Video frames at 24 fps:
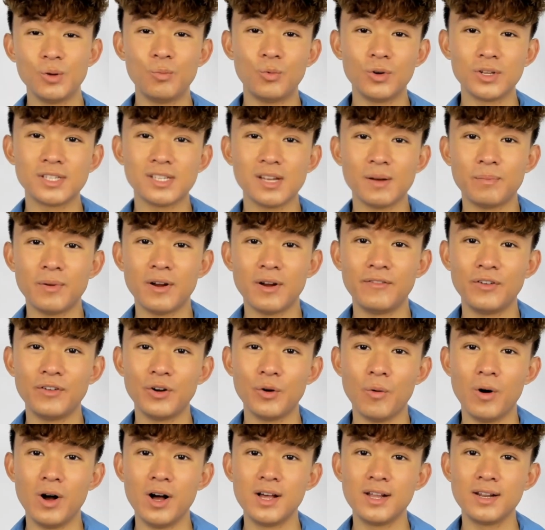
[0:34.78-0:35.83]
what's up
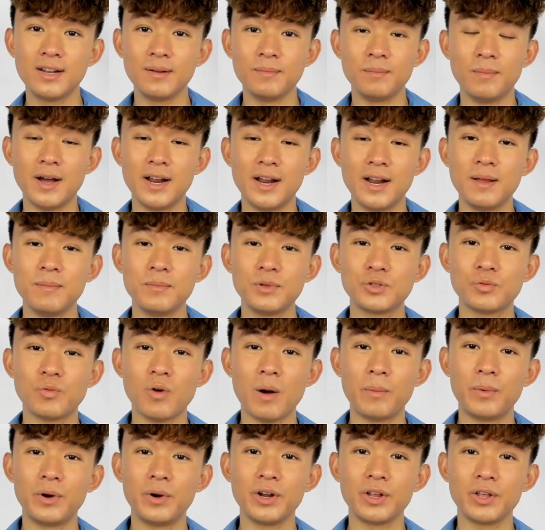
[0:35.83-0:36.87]
everyone? My name is
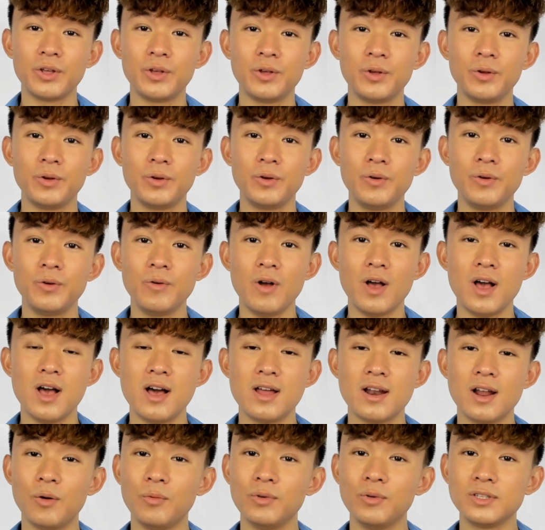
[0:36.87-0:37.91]
Robert Q
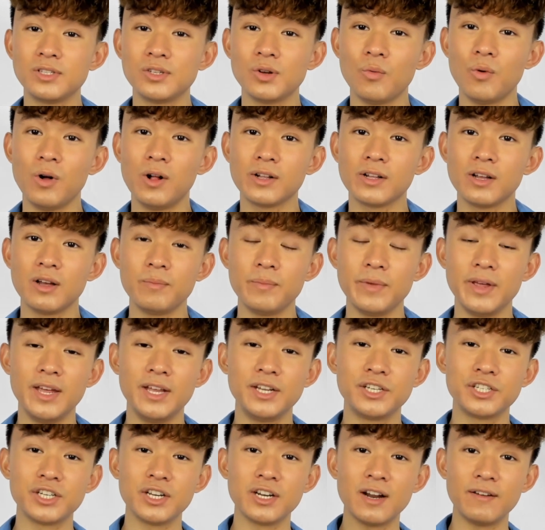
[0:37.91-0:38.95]
and I want to welcome
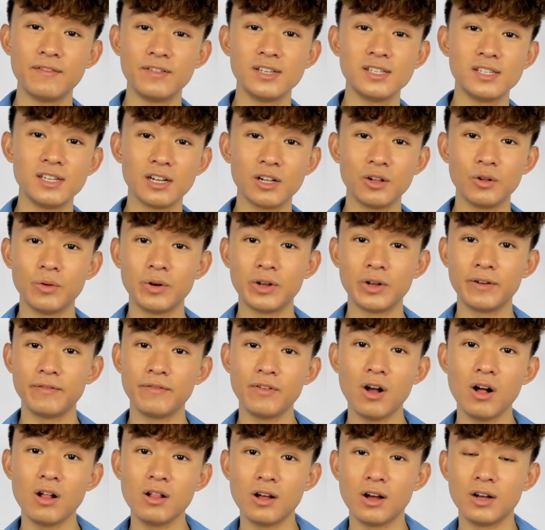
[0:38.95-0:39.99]
each and every single one of
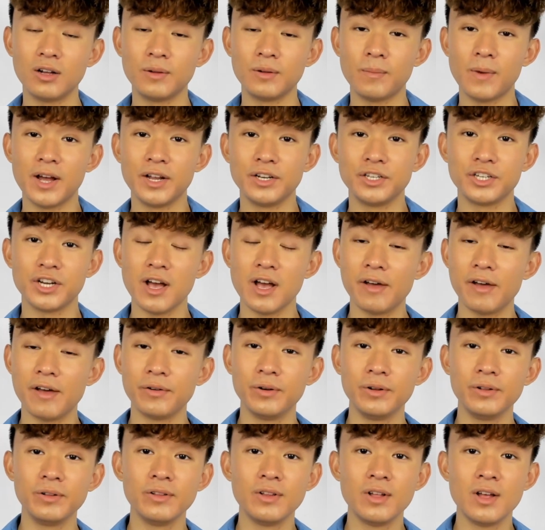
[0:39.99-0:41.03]
y'all on my
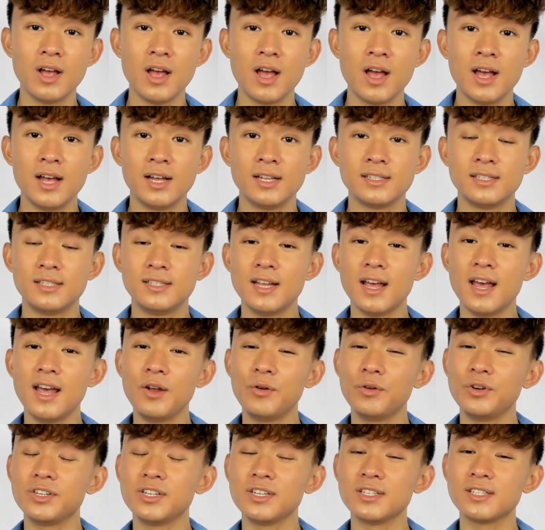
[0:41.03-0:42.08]
channel. Today
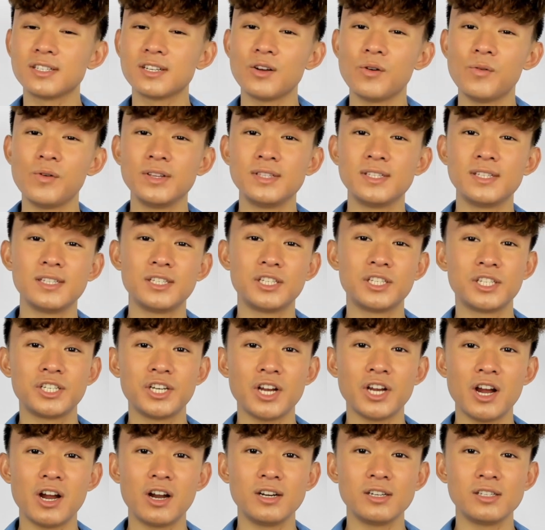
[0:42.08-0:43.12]
we're just going to
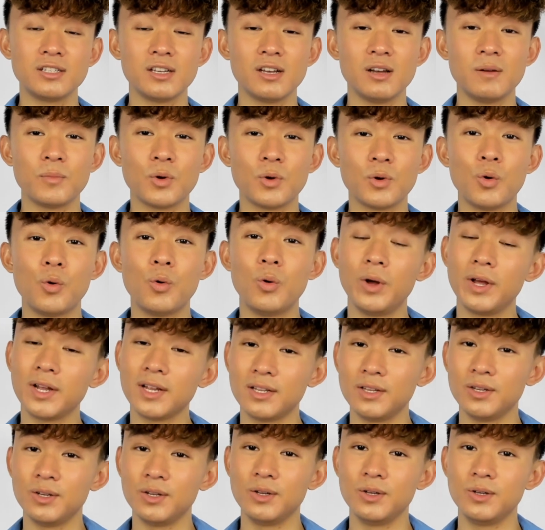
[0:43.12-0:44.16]
share some
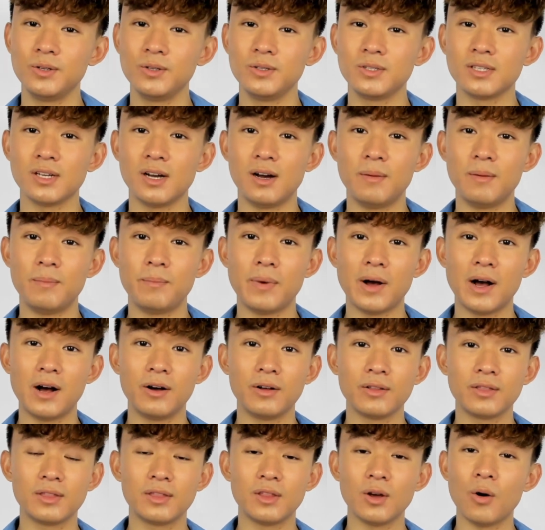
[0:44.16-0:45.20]
quick news
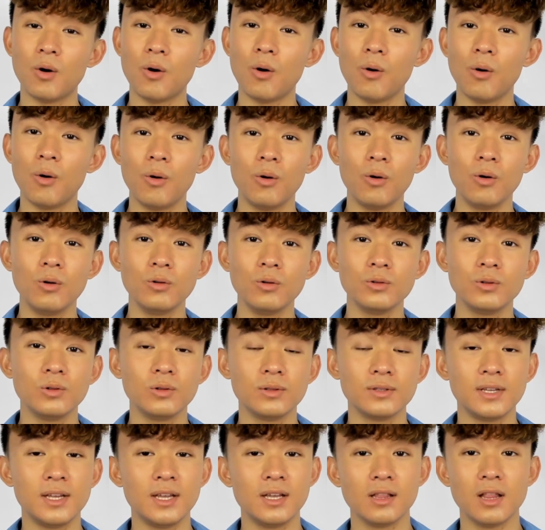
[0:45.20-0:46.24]
about the
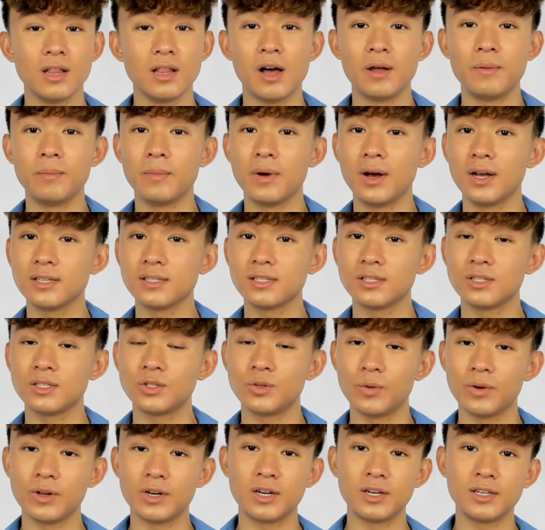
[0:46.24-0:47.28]
whole Elon Musk
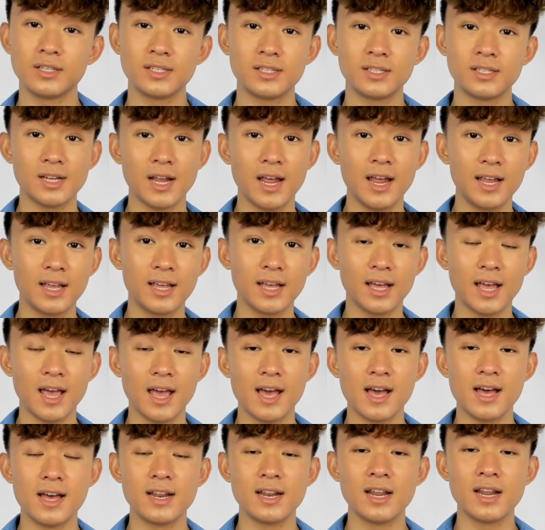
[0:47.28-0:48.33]
Twitter stake
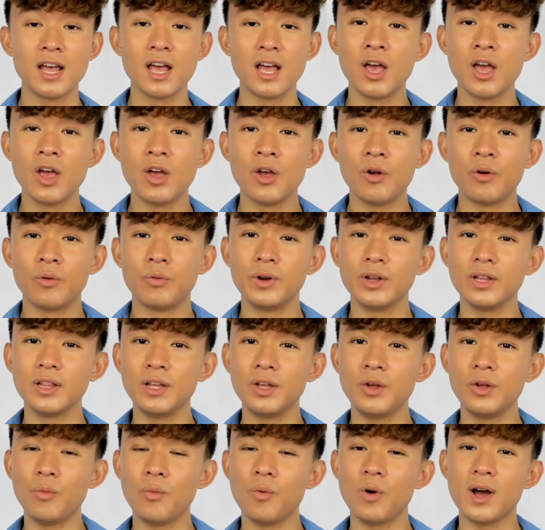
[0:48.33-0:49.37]
and
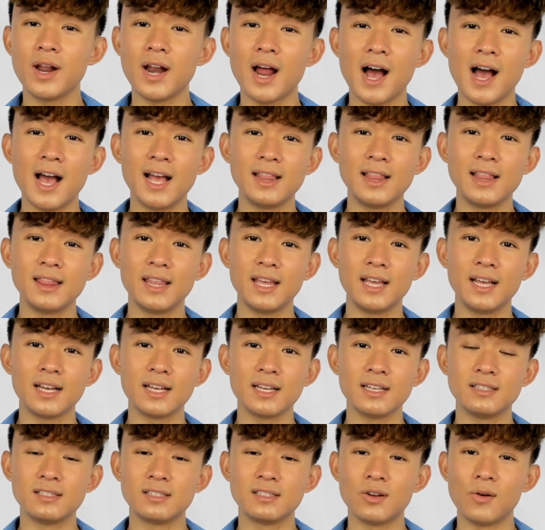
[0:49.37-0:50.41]
really what I think
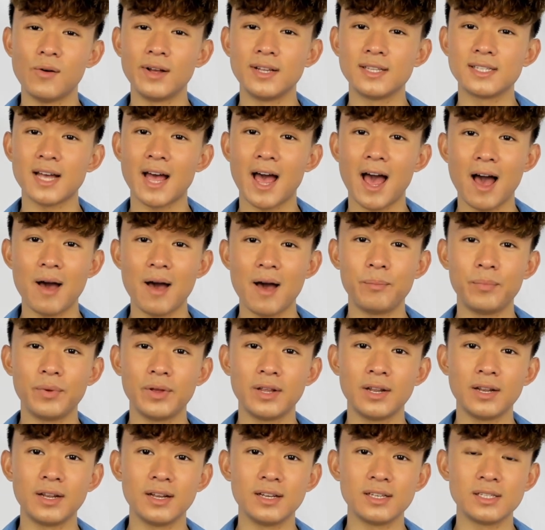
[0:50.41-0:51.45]
is going to
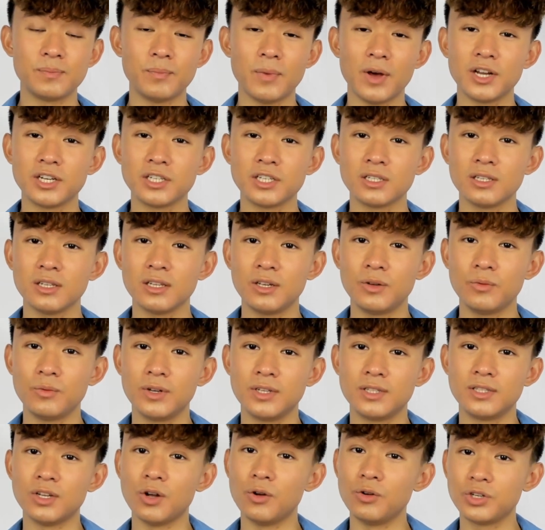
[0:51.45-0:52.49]
happen, especially
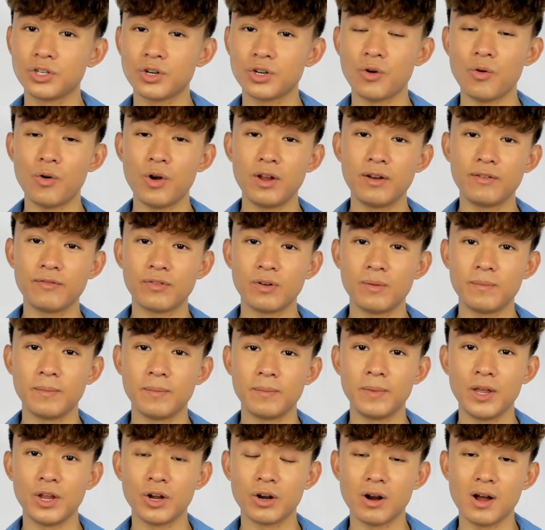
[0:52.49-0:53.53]
with Dogecoin from
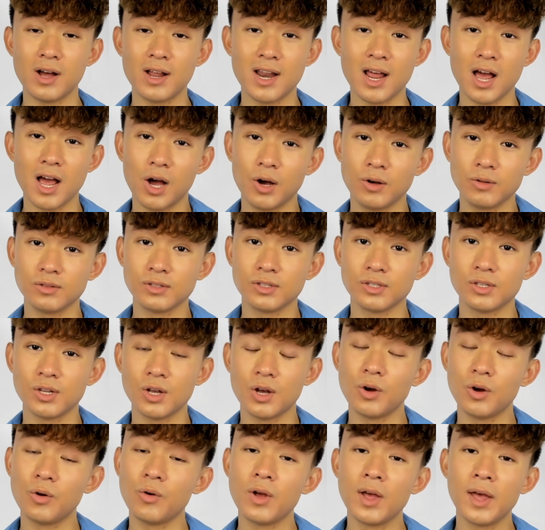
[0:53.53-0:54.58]
here on out.
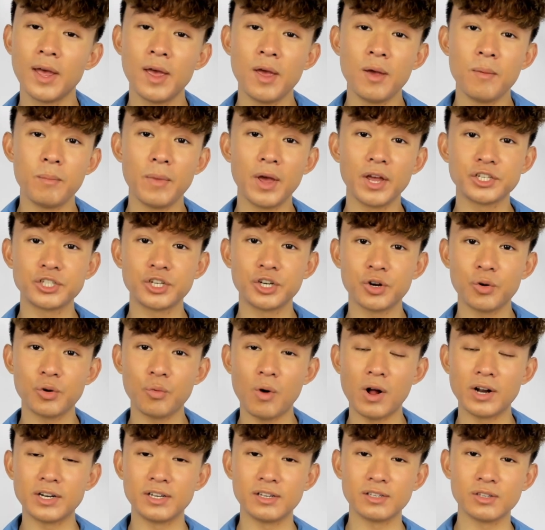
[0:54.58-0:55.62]
So make sure to
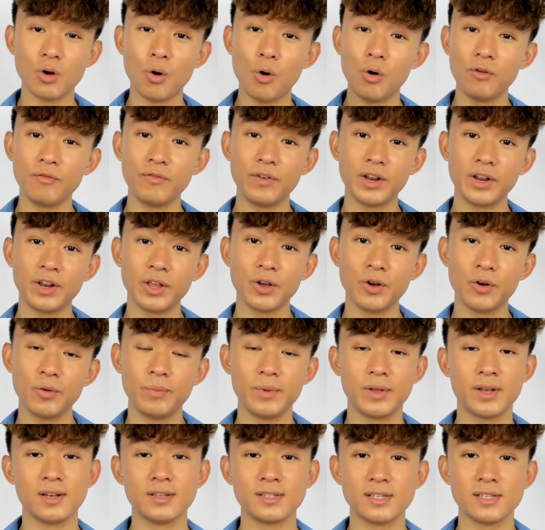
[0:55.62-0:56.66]
watch this whole video
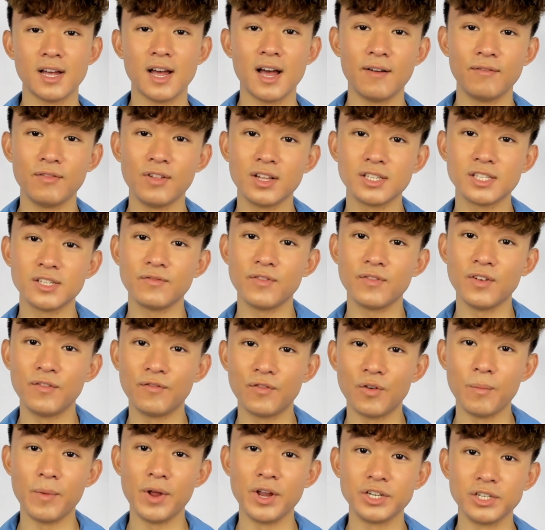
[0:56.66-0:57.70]
because I have lots of
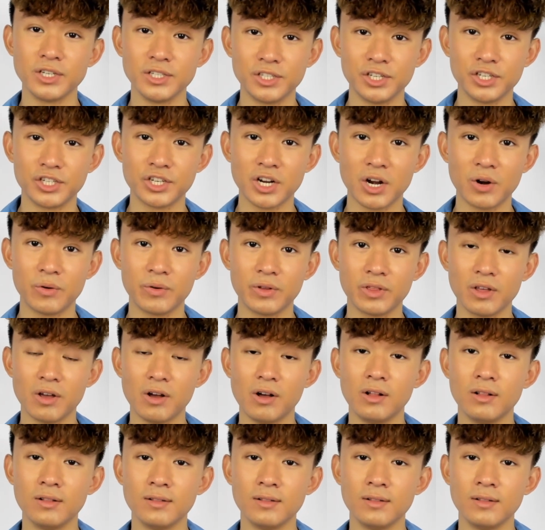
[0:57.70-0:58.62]
information to share with y'all.